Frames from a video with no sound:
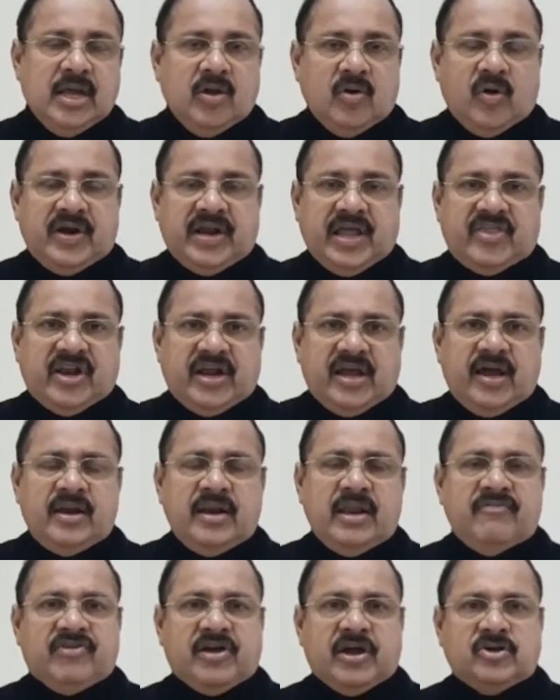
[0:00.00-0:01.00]
On the other hand,
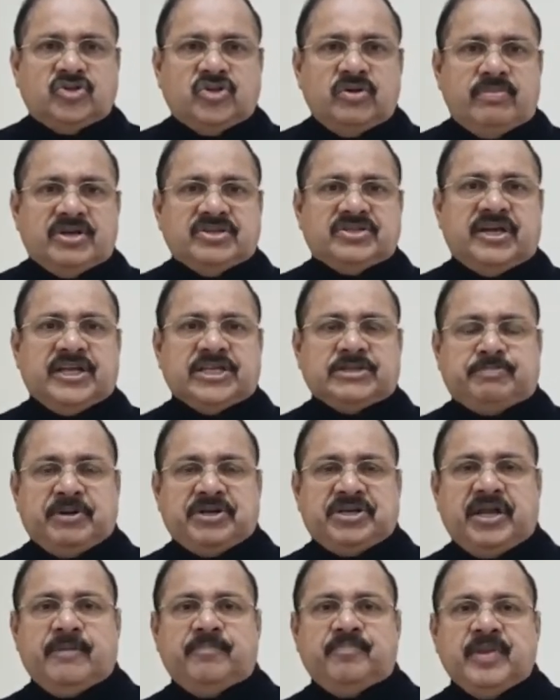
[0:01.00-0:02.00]
if consumers are
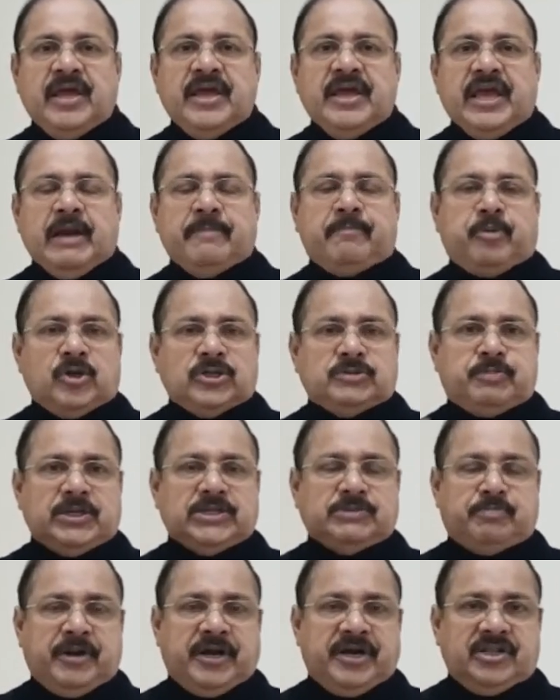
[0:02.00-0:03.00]
expecting a prosperous
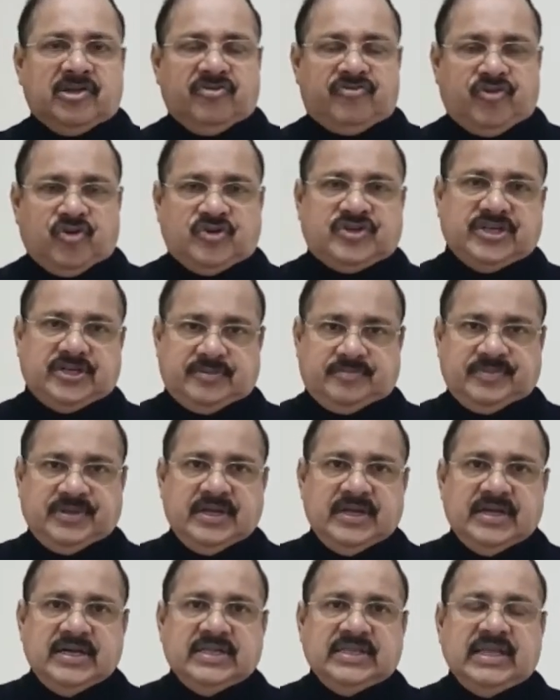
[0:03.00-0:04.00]
period in the future,
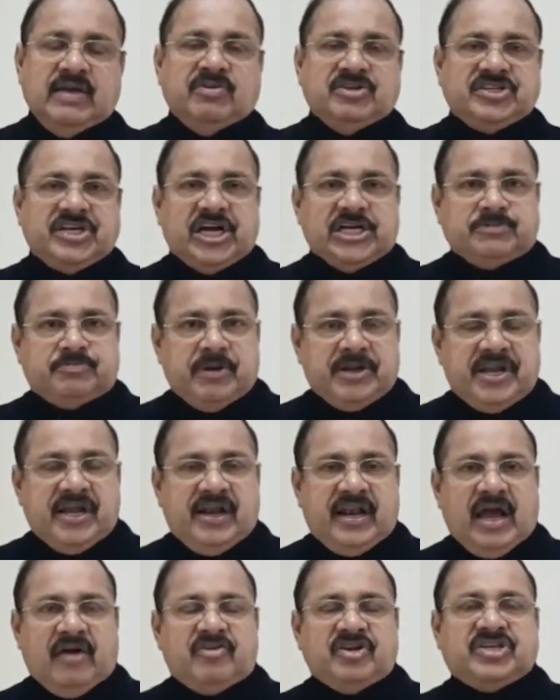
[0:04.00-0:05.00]
they will start spending
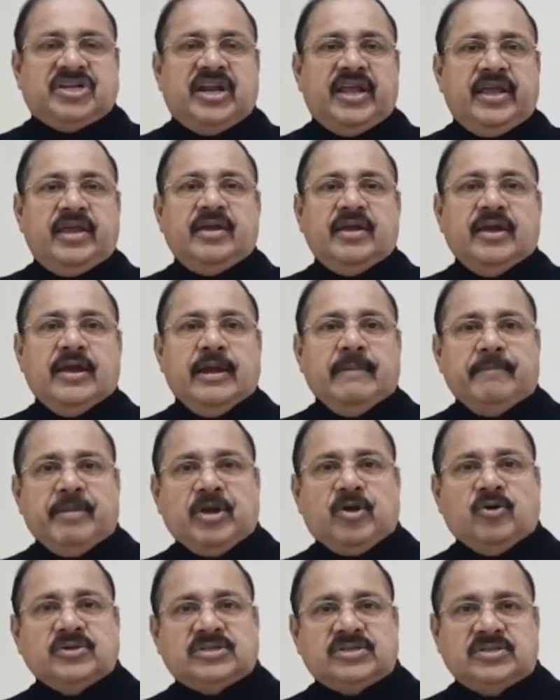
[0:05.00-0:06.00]
lavishly
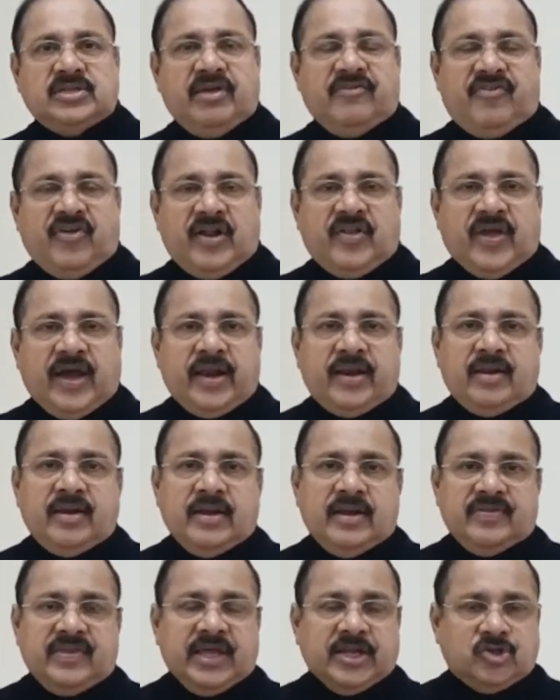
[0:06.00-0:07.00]
because they feel that
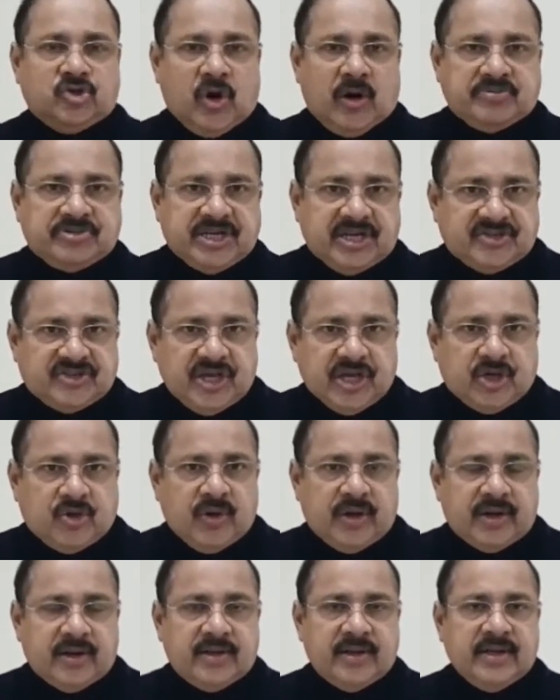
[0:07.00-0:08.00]
their jobs are
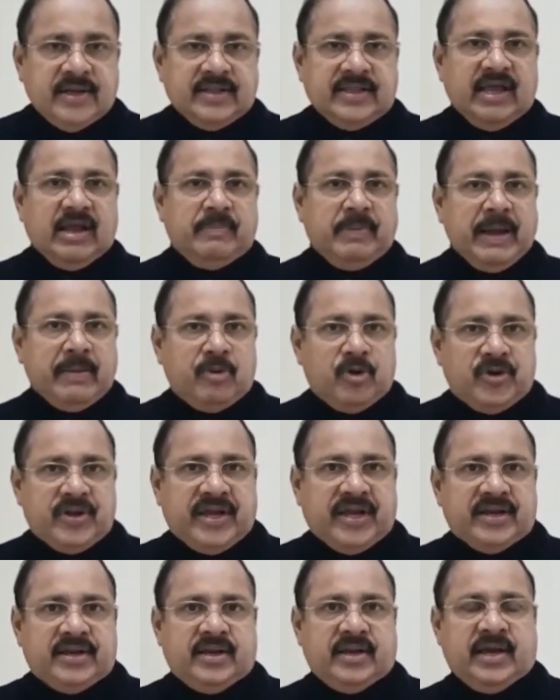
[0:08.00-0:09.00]
secure, they will be able to
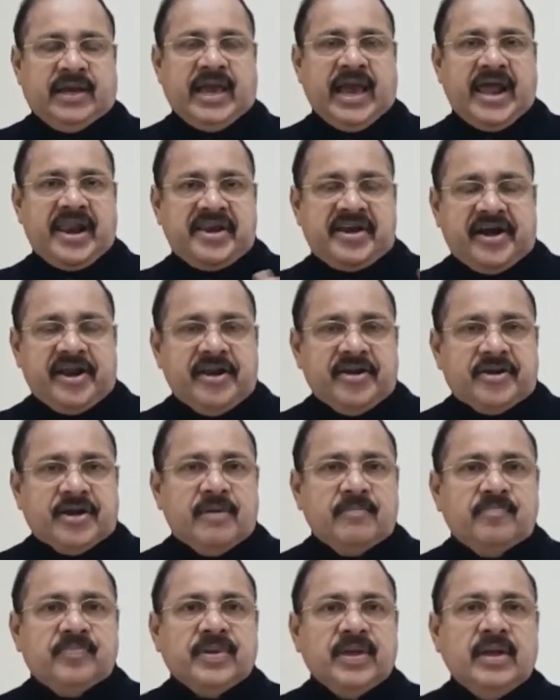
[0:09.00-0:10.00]
get a guaranteed
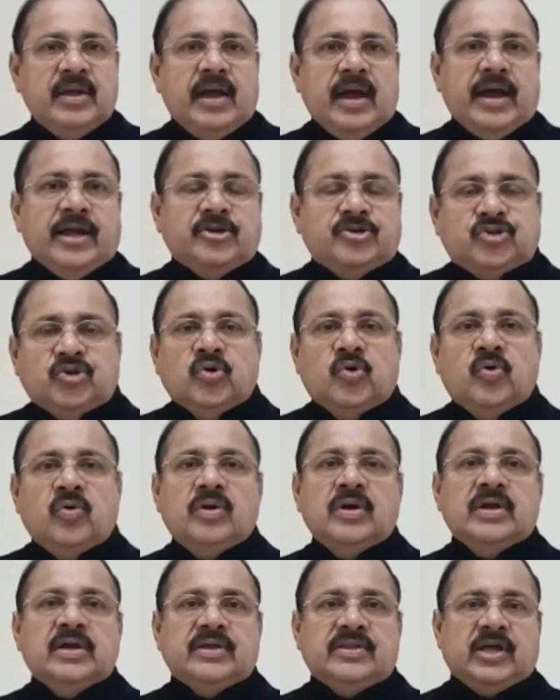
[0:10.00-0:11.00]
income, and so
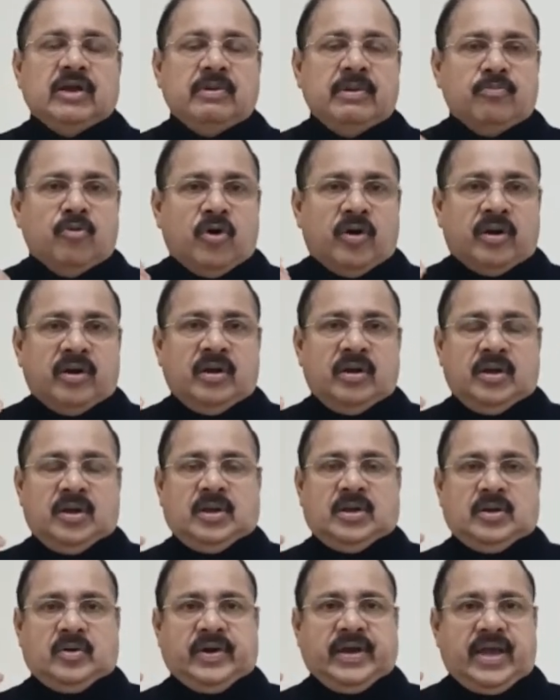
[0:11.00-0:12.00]
there will be more
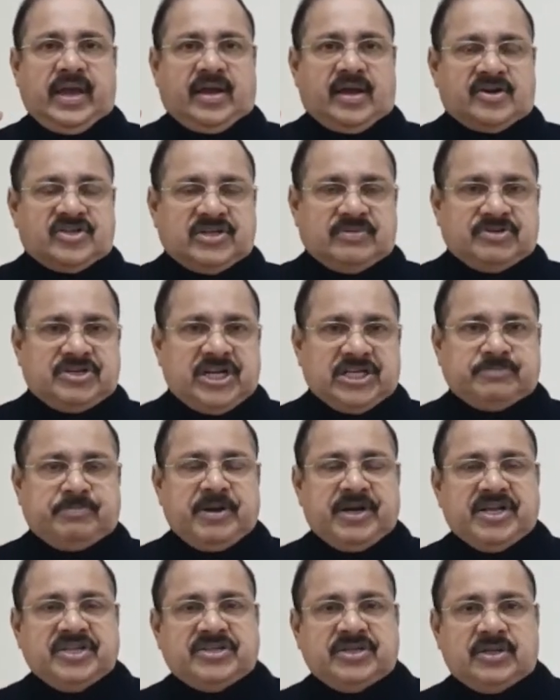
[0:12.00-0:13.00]
okay, consumption
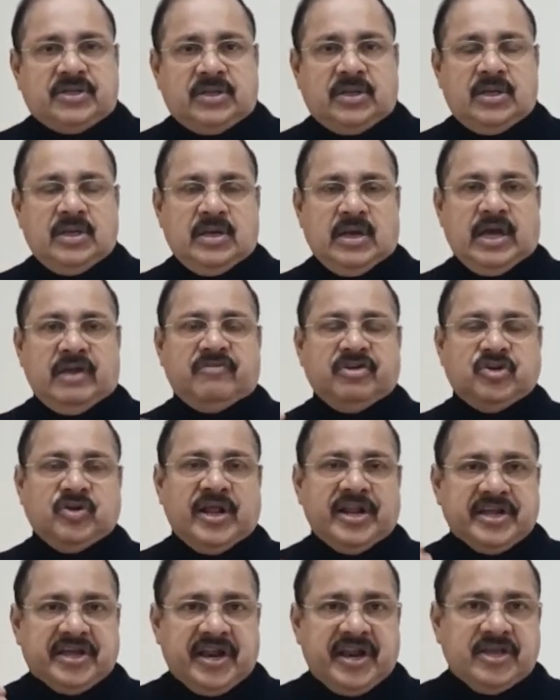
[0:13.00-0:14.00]
expenditure, and which will
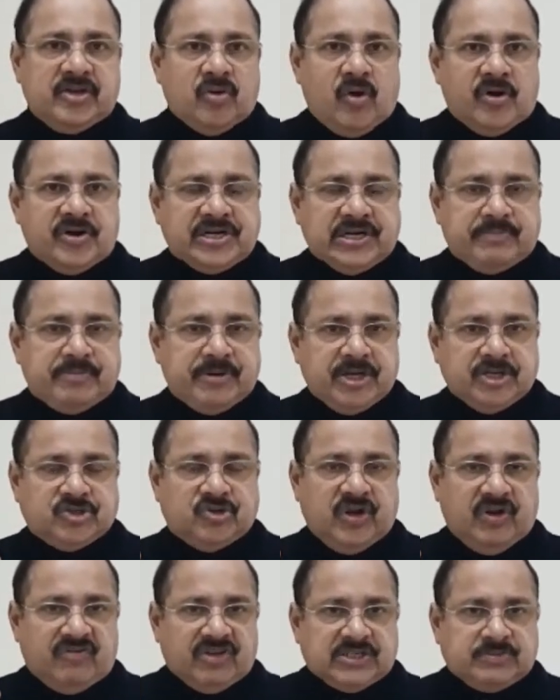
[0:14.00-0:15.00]
encourage entrepreneurs to
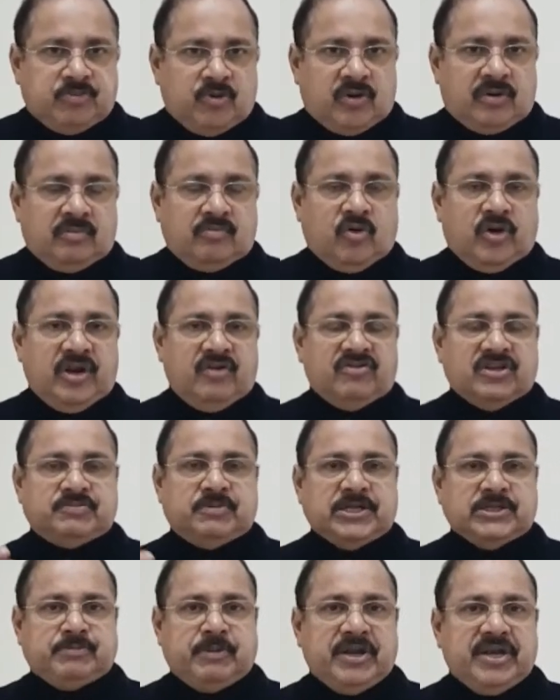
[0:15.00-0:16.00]
invest more, more
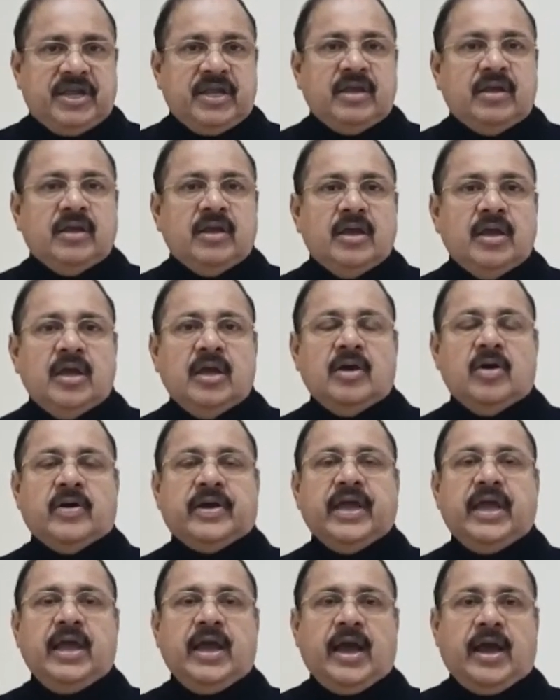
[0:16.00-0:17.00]
investment spending,
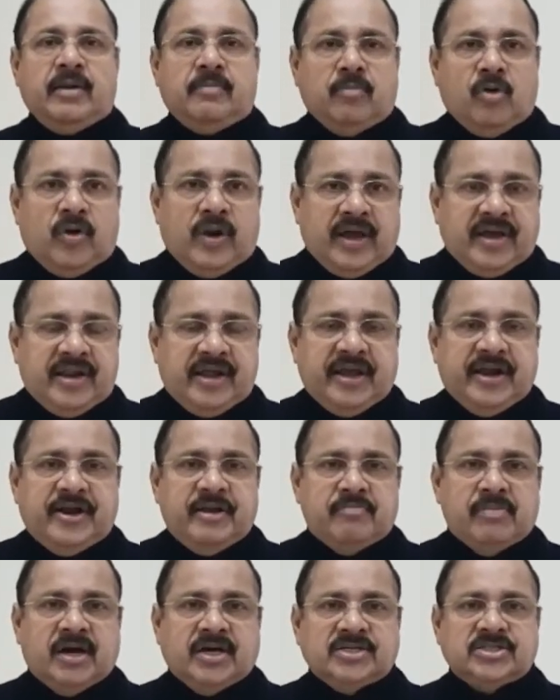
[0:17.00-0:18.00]
okay, and more aggregate
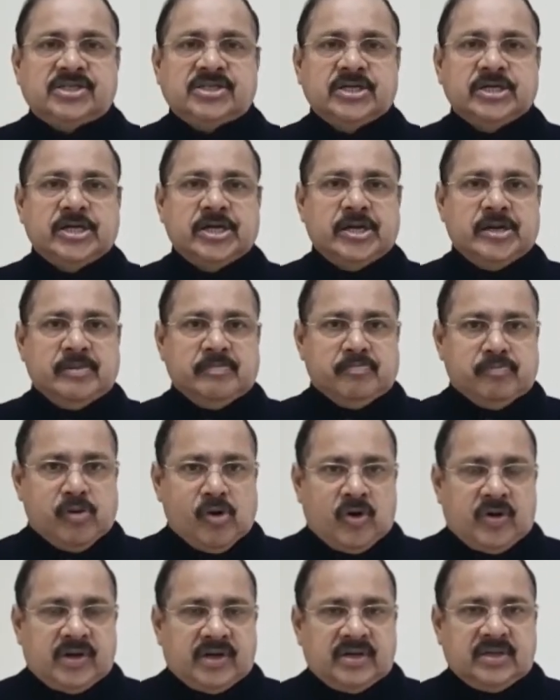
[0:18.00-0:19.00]
demand,
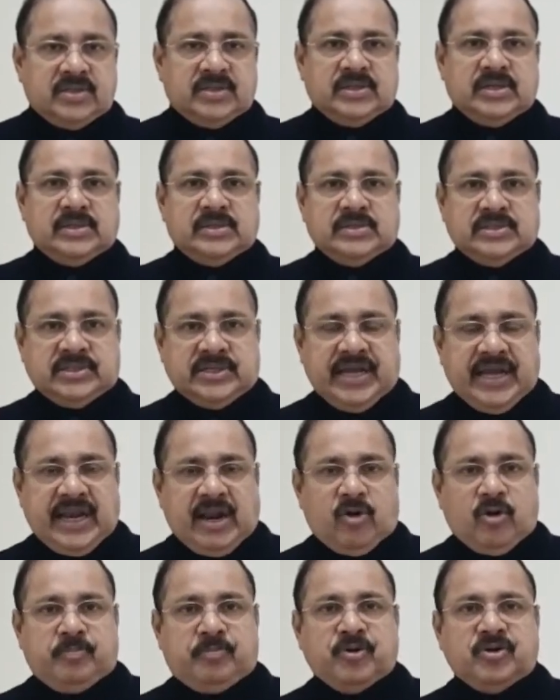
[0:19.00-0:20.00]
more real
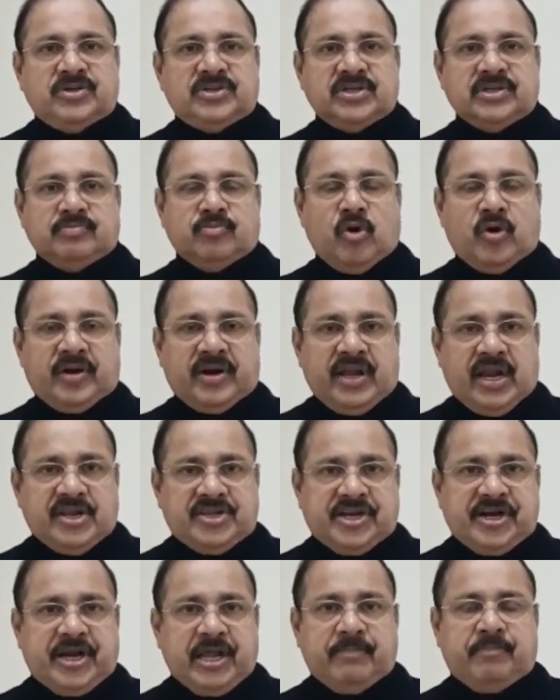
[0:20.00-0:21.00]
output, more real
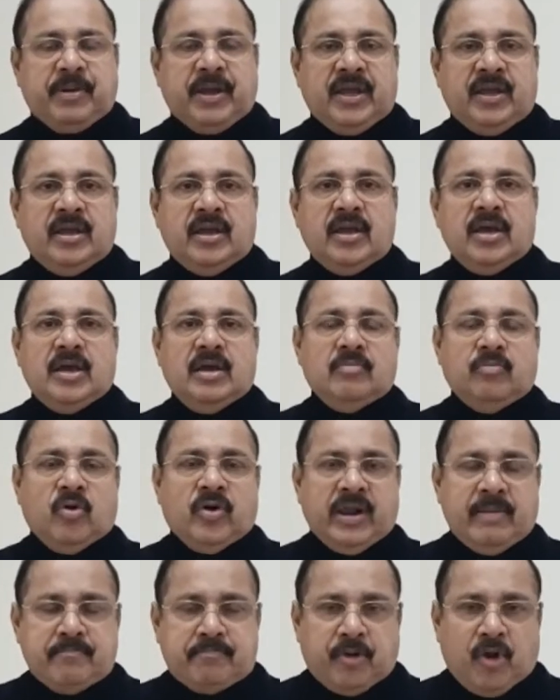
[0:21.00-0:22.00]
GDP,
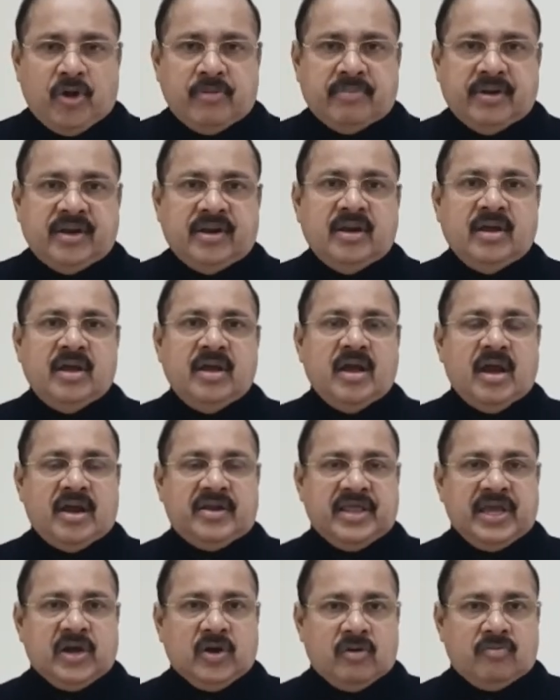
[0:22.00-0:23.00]
more employment and
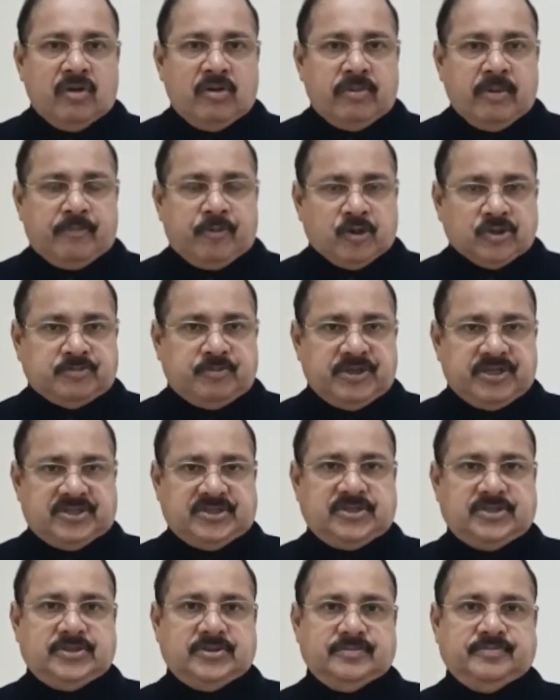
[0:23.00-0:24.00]
the economy will
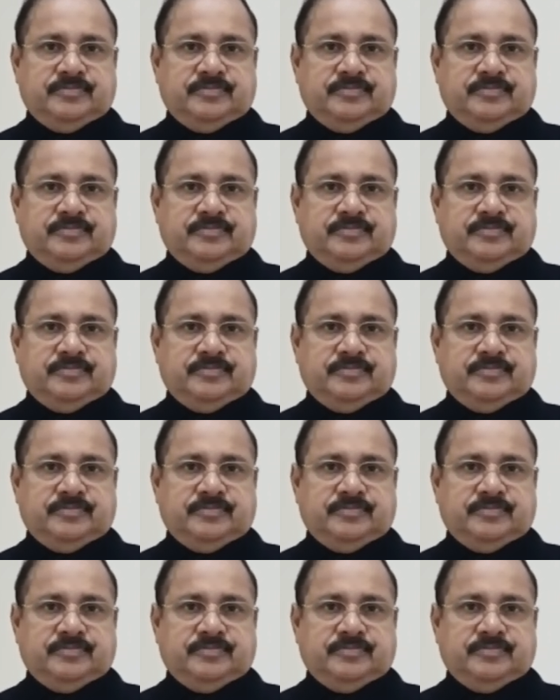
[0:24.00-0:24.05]
prosperous.